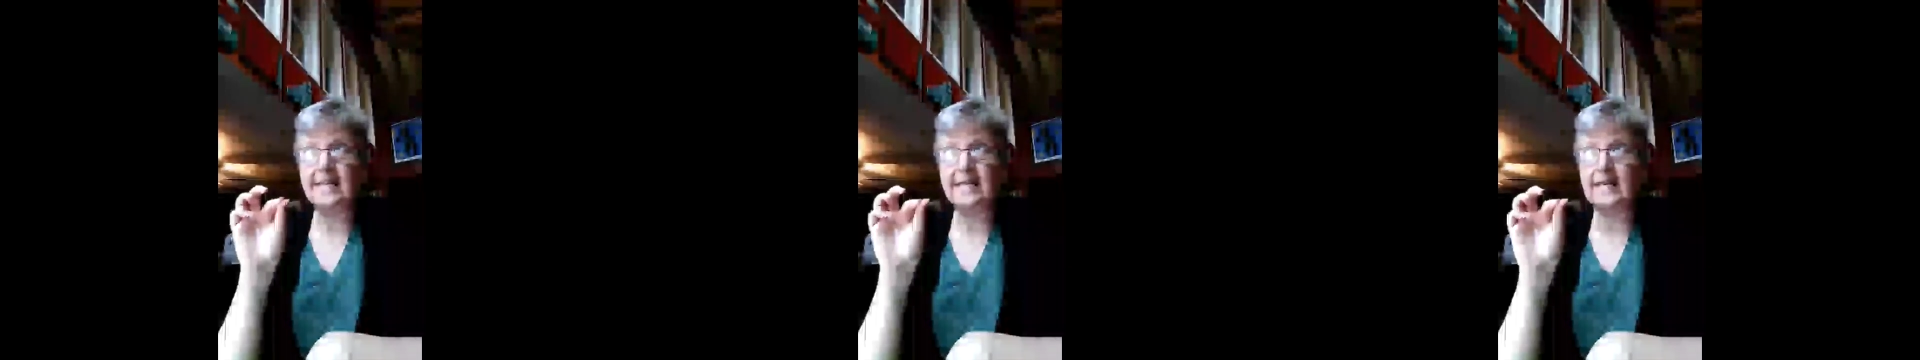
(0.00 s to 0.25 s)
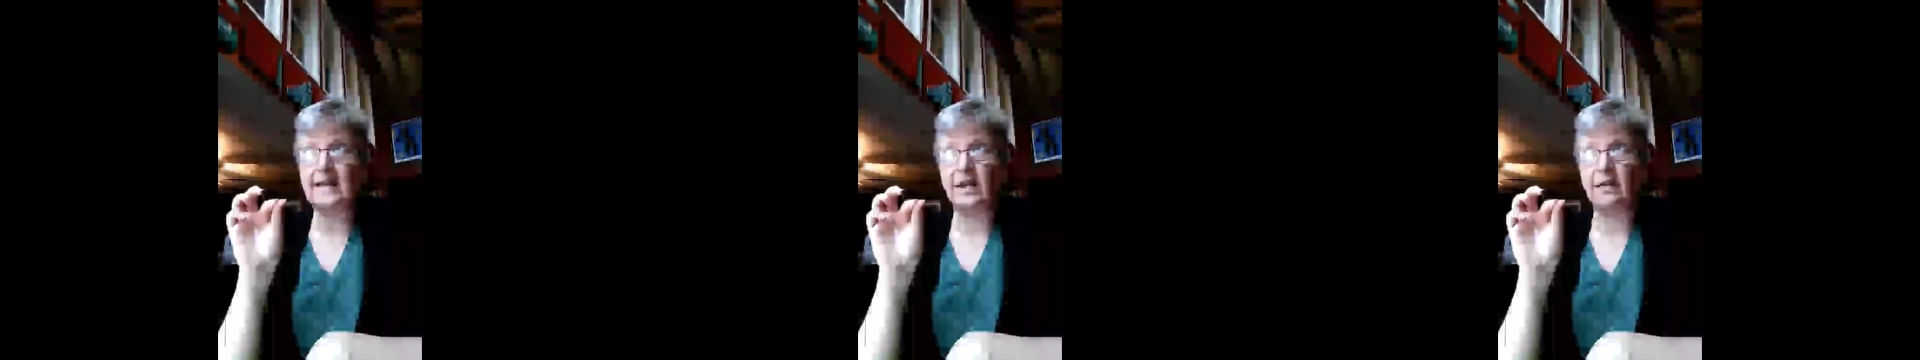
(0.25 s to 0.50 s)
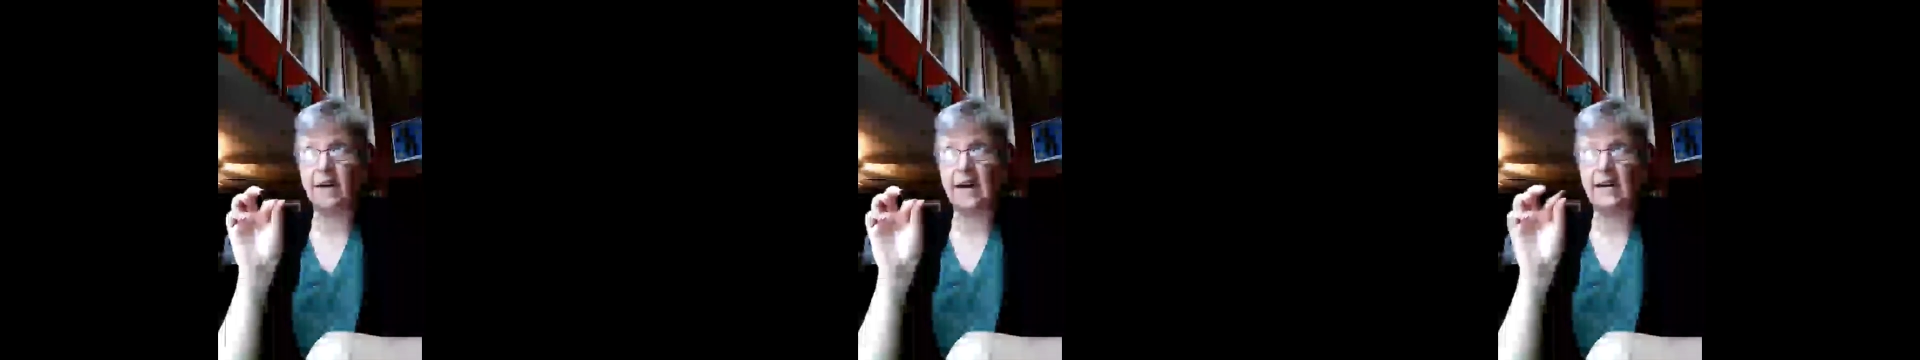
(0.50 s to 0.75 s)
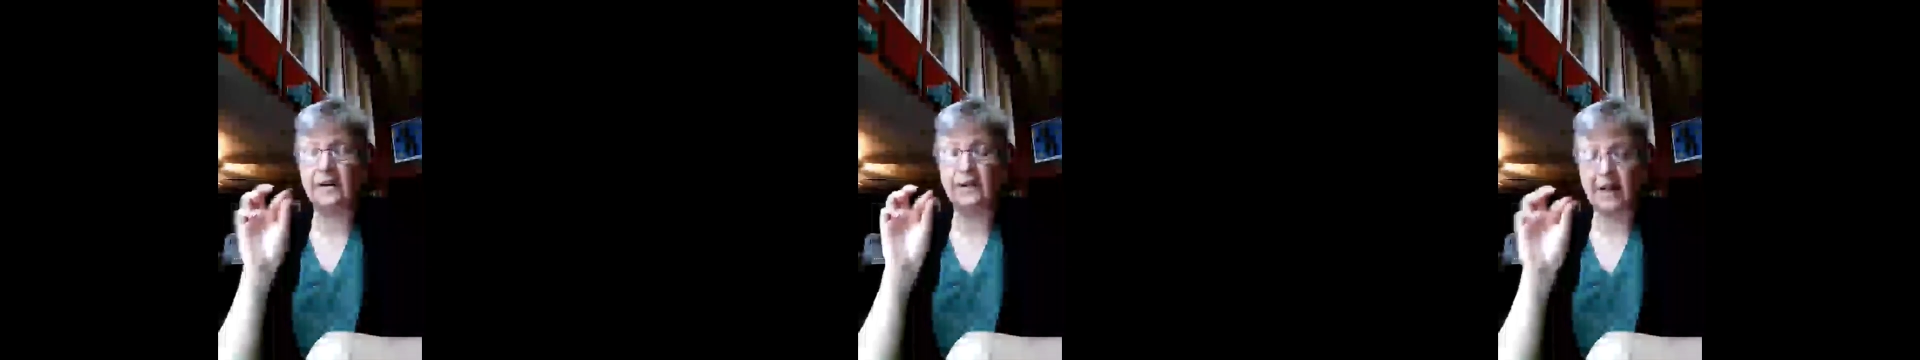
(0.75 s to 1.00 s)
it's not their
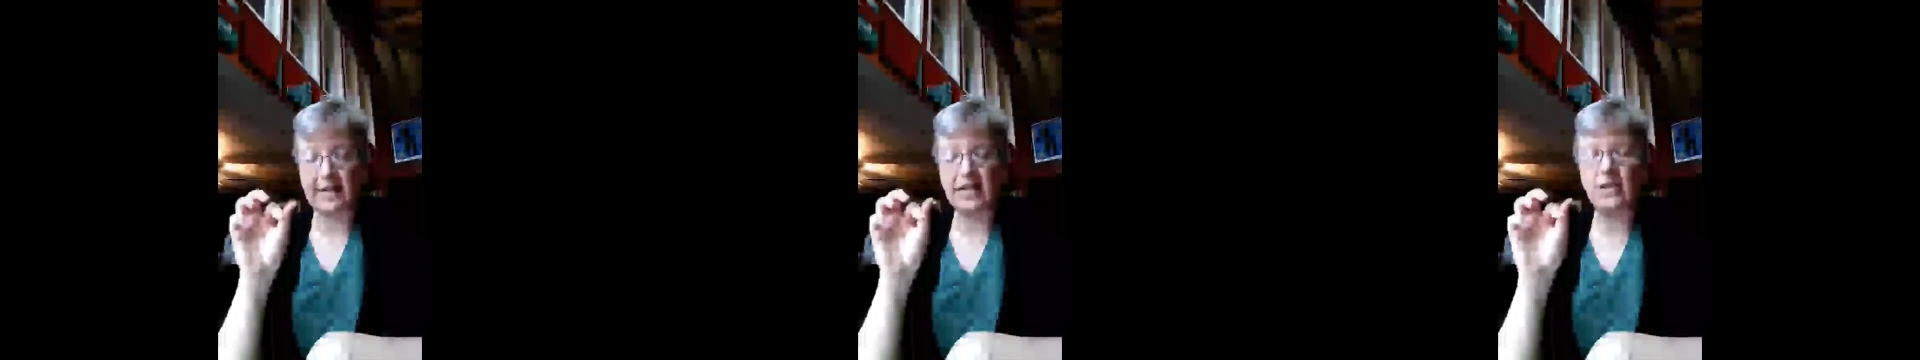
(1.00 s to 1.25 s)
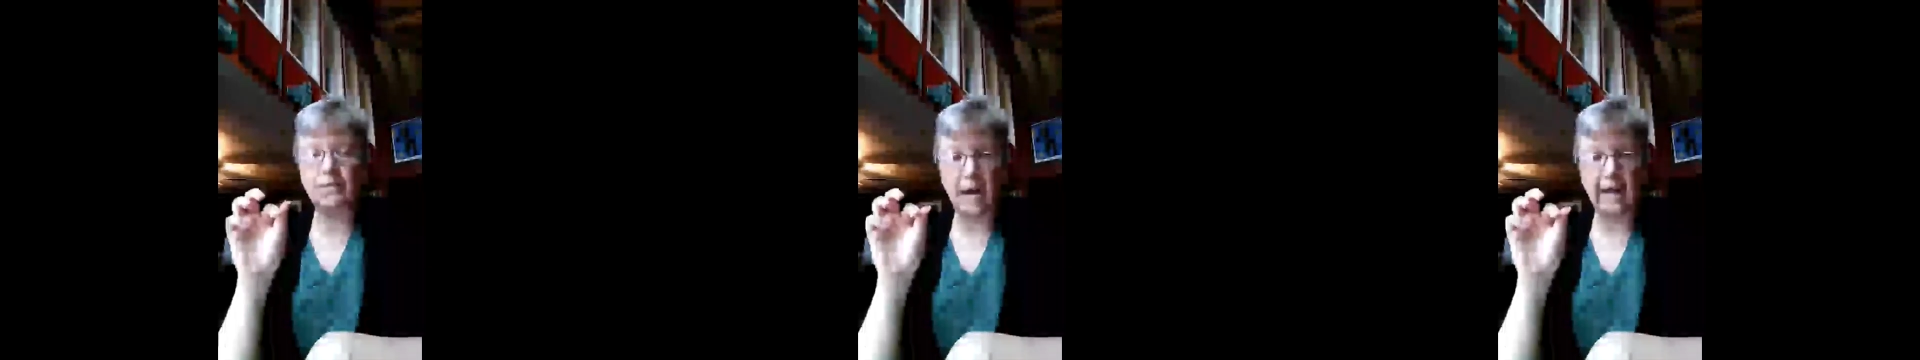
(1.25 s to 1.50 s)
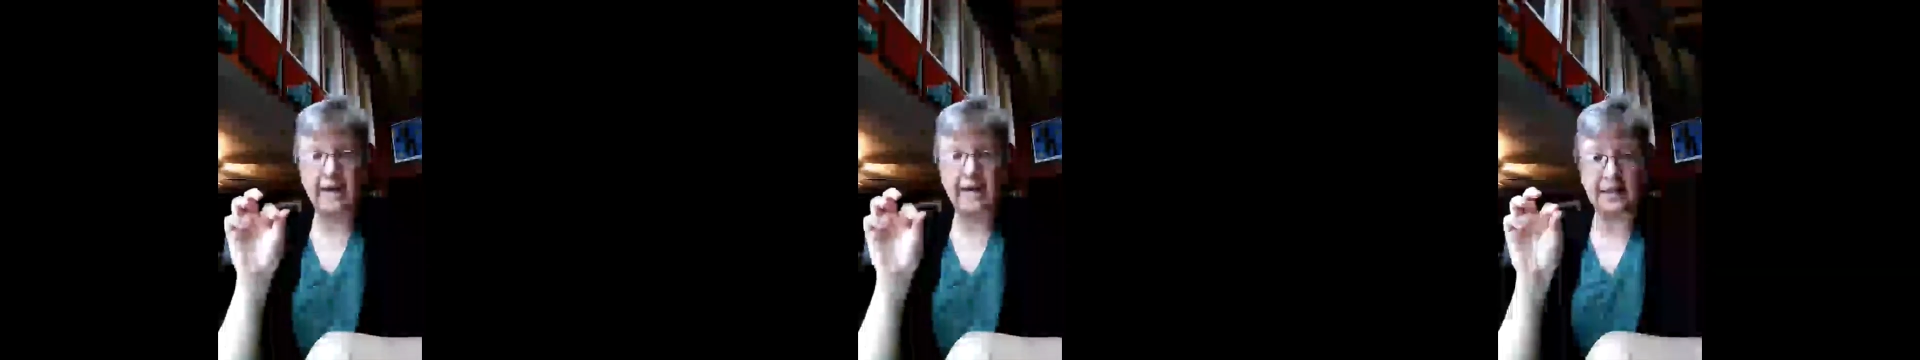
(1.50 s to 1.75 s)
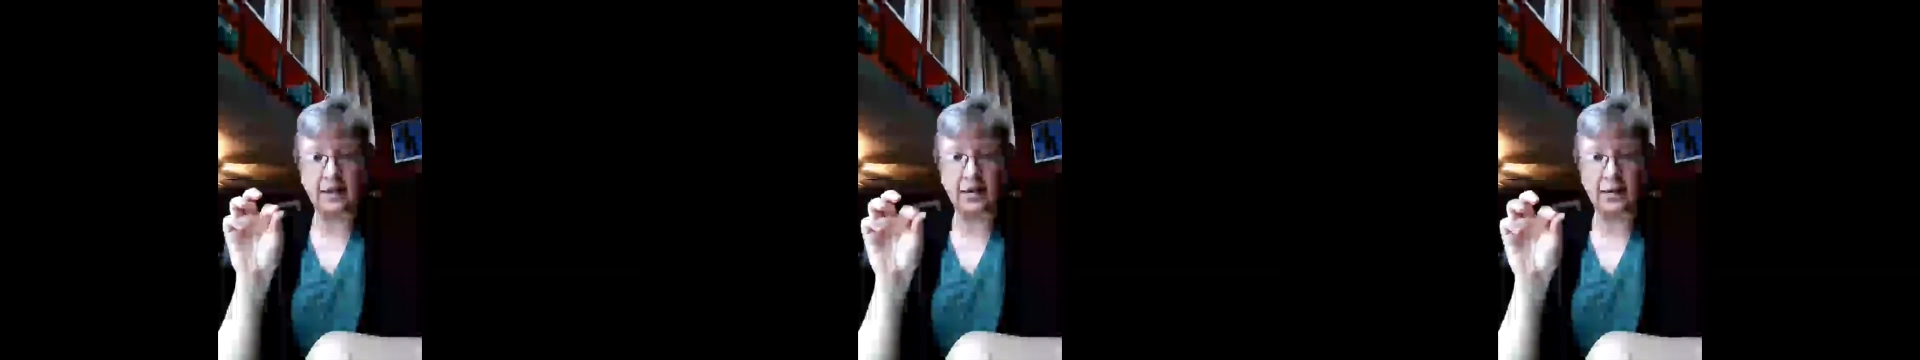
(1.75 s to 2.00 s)
rayon thread, it's a
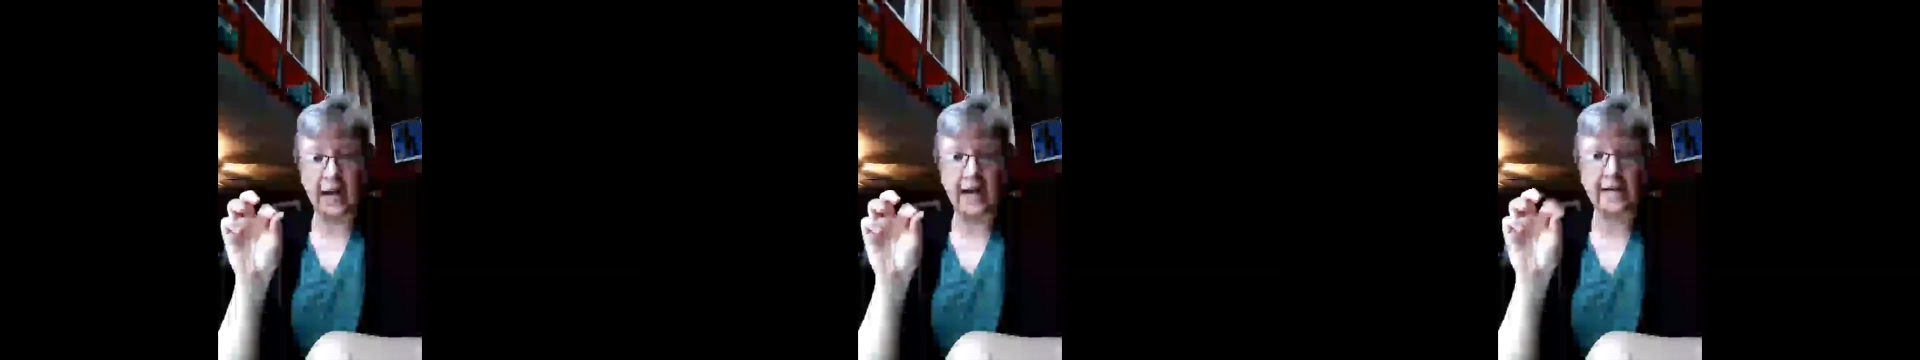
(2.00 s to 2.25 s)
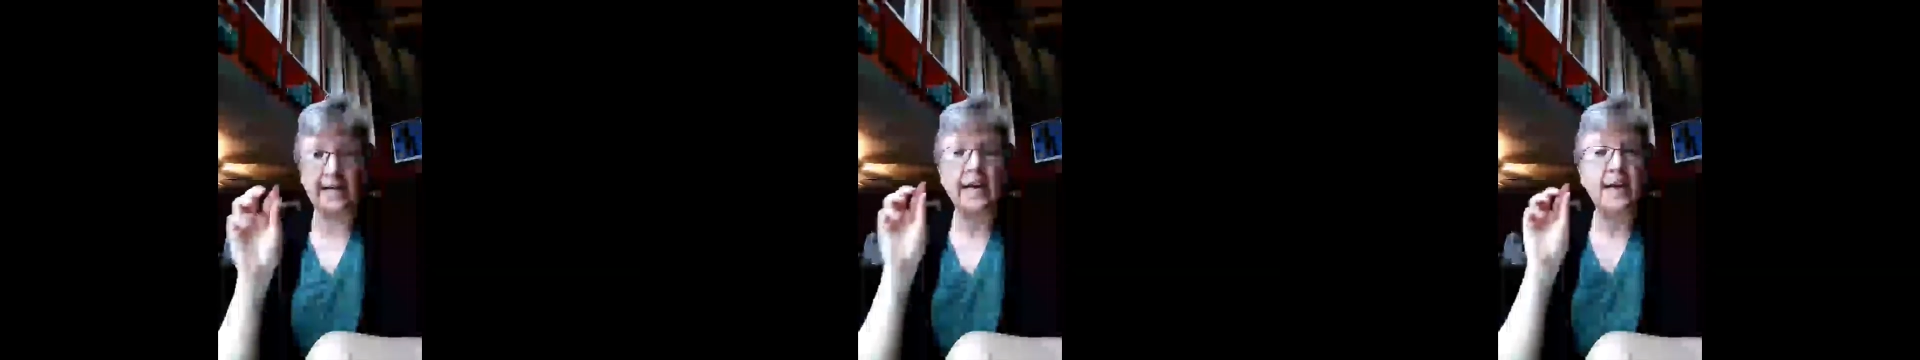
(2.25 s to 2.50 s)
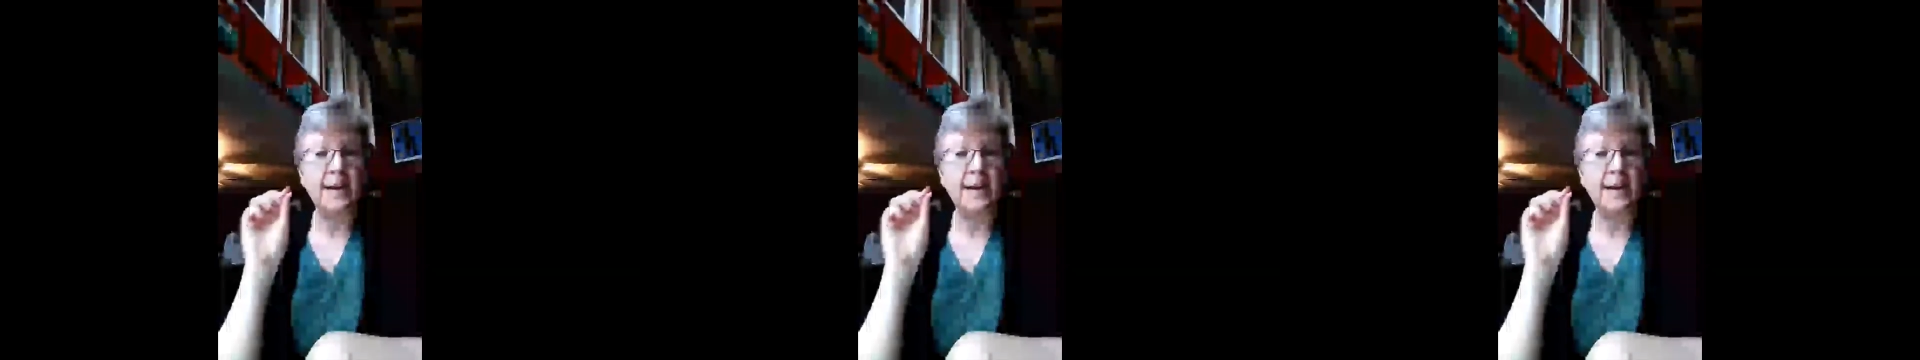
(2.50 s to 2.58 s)
polyester thread,